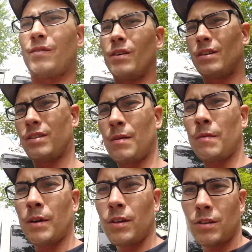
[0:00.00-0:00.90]
If some
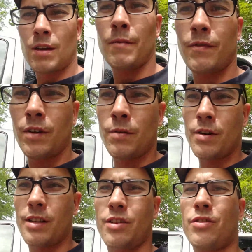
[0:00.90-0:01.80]
of you
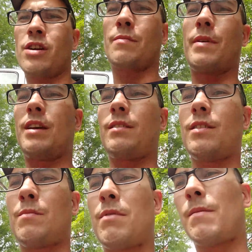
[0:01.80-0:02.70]
were at the truck meet,
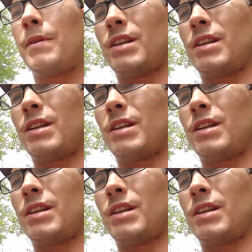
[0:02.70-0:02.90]
you probably